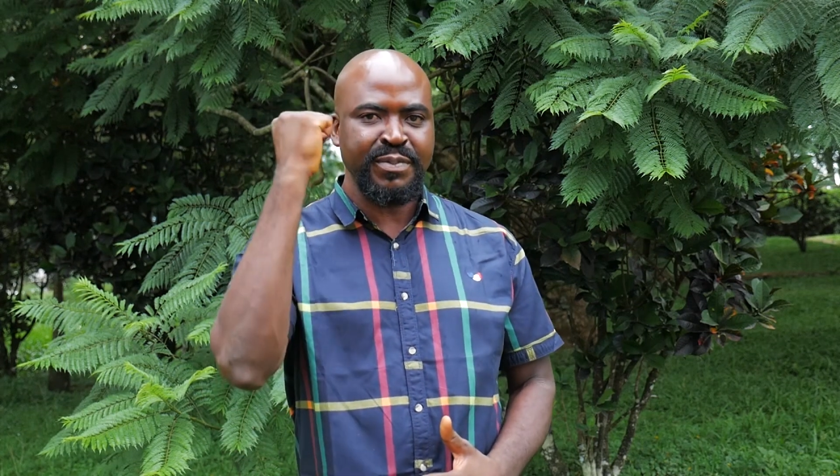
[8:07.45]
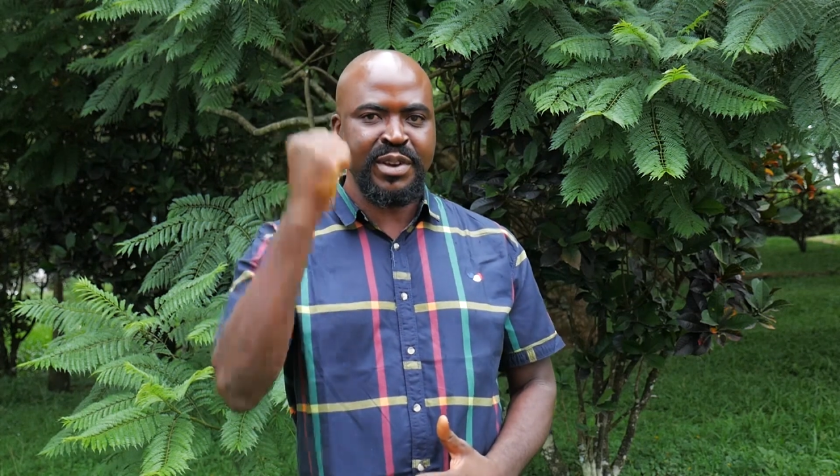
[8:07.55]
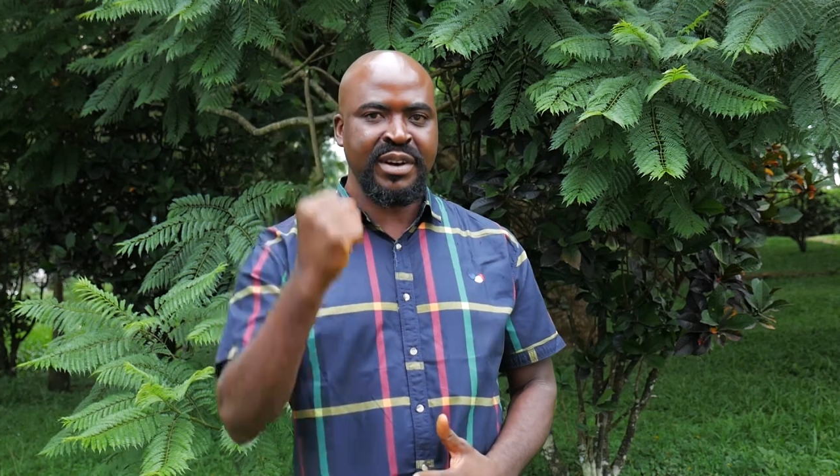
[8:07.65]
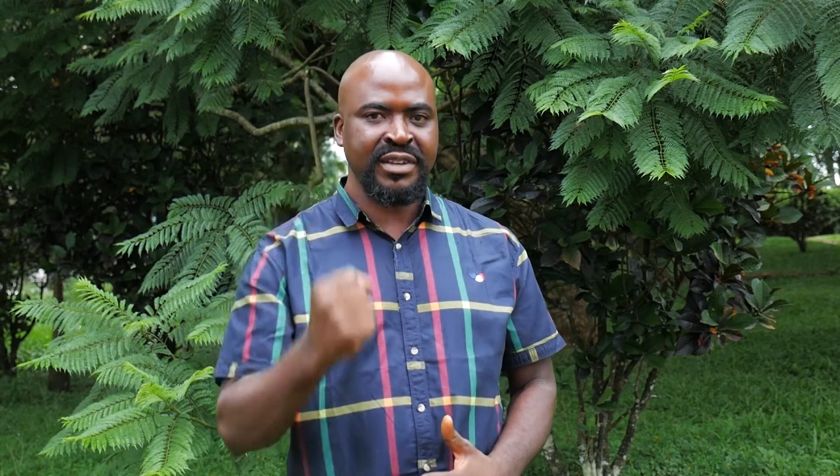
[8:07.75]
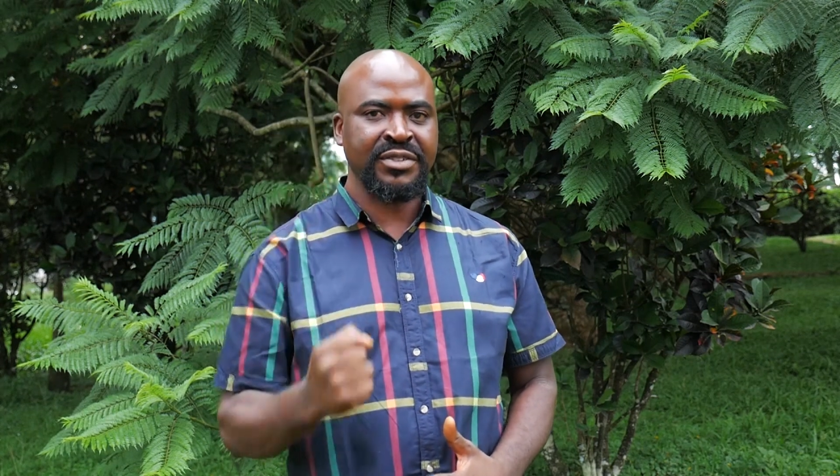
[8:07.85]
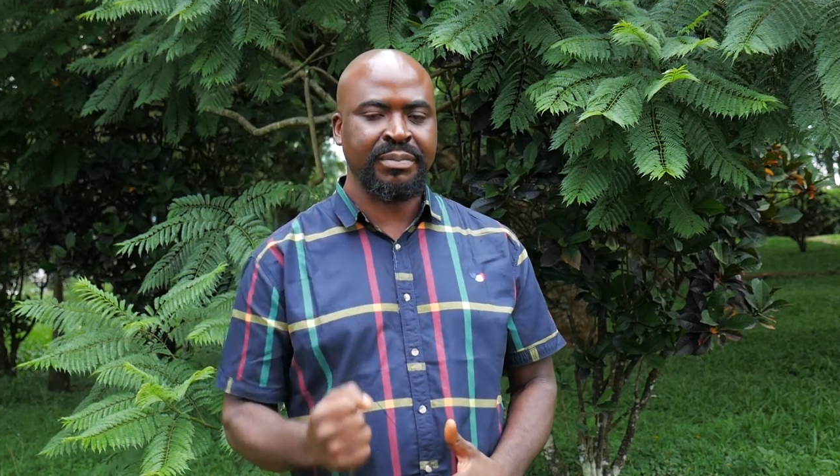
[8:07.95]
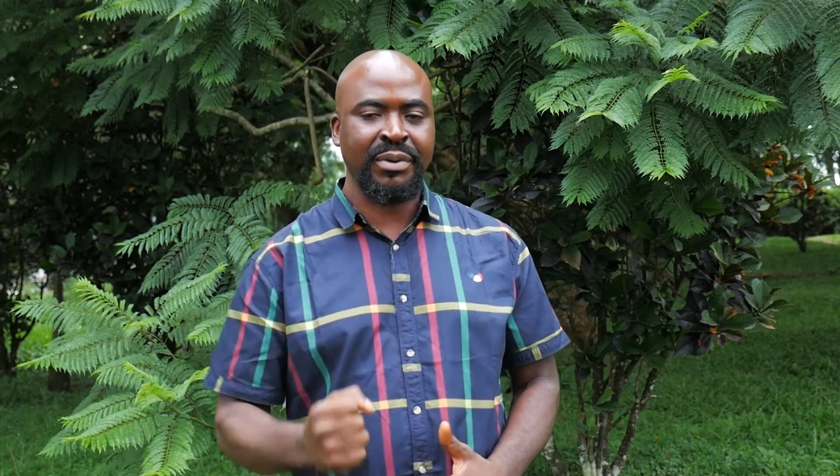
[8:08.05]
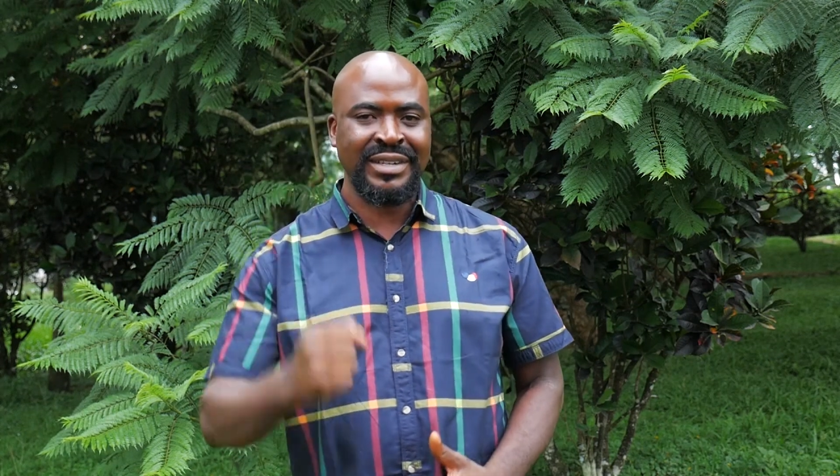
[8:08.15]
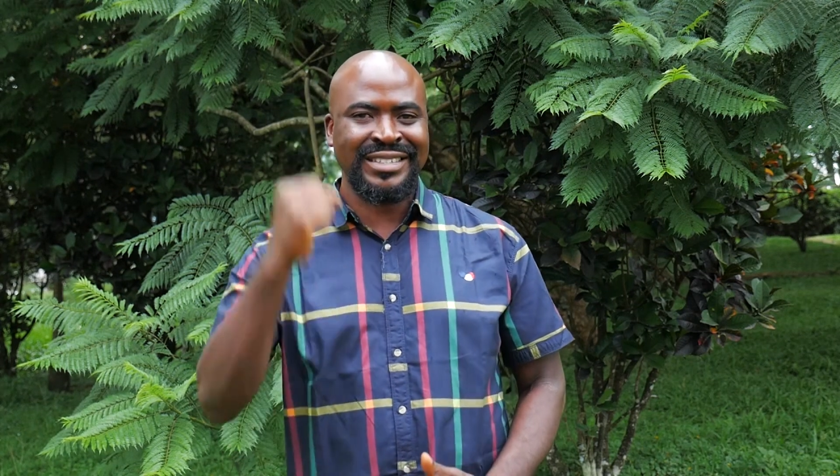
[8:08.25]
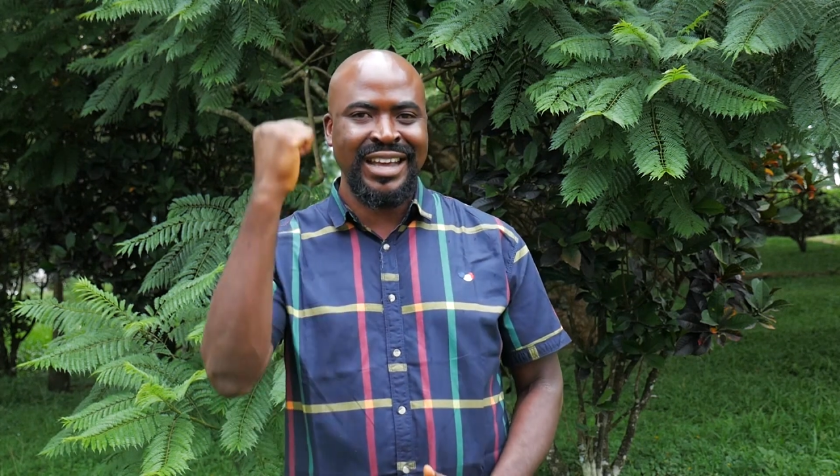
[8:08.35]
mineral
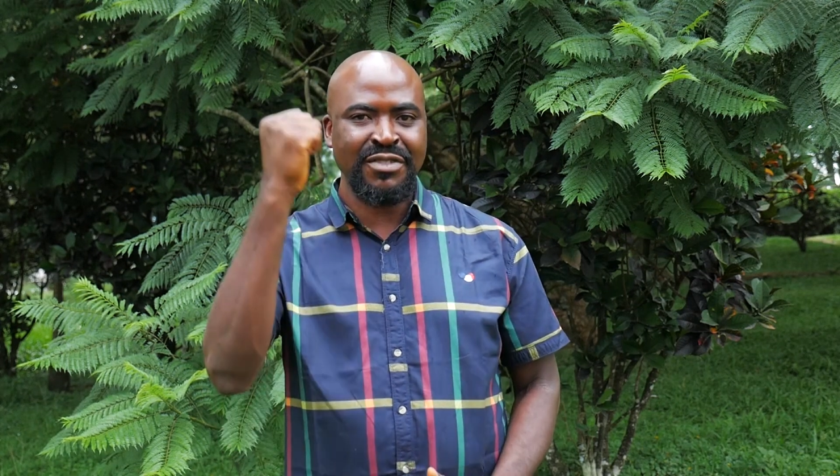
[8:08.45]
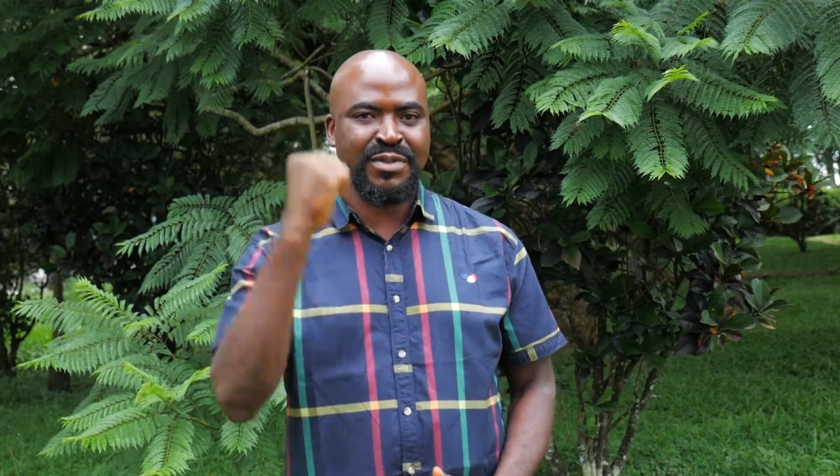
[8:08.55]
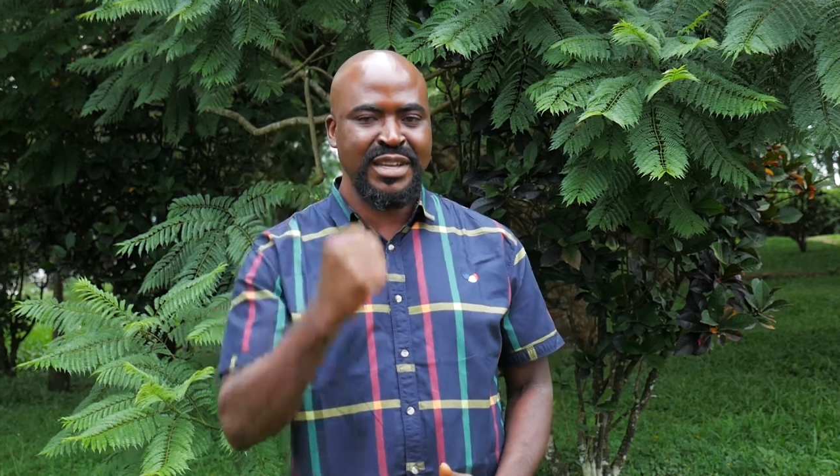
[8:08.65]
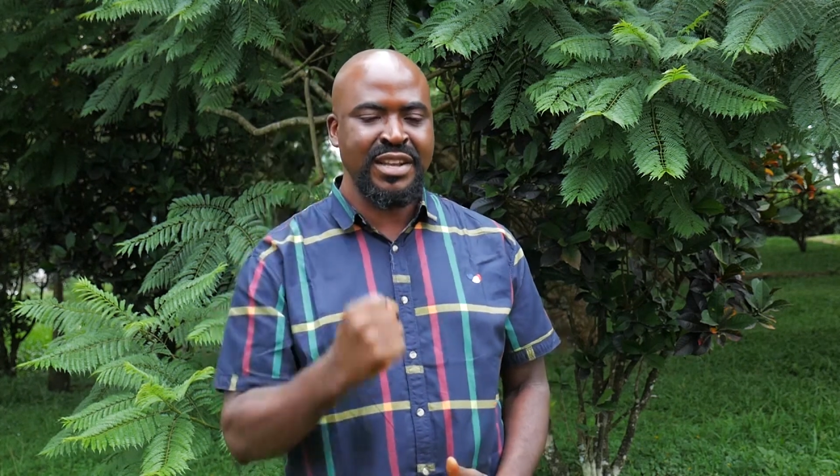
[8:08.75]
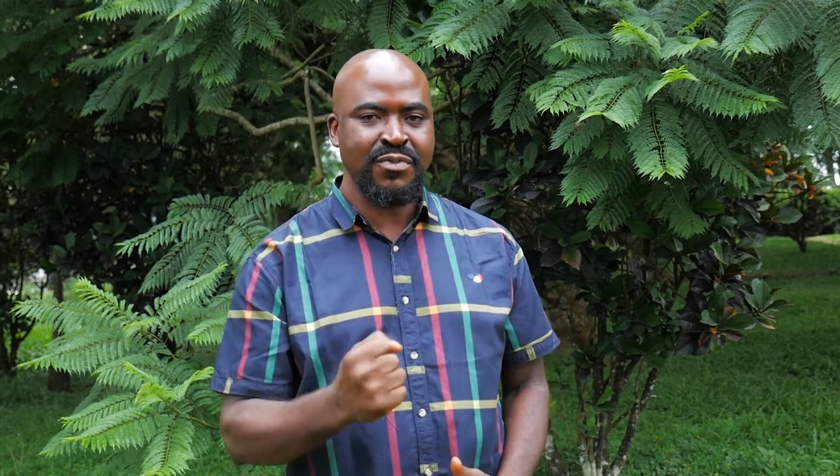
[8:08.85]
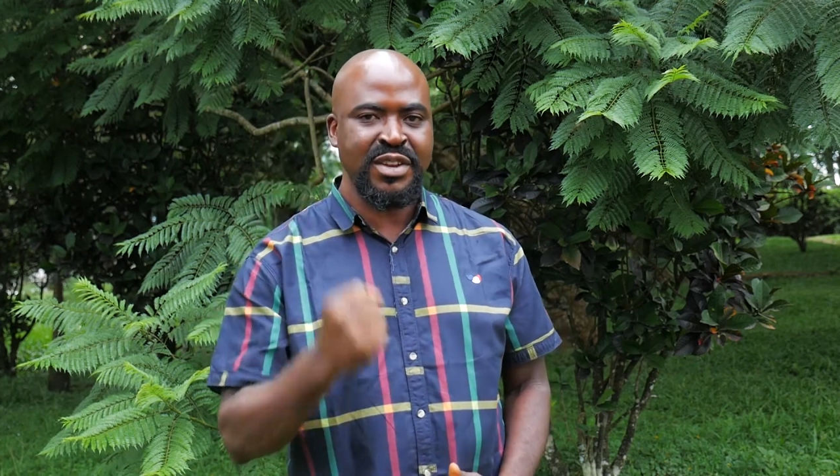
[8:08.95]
supports that you need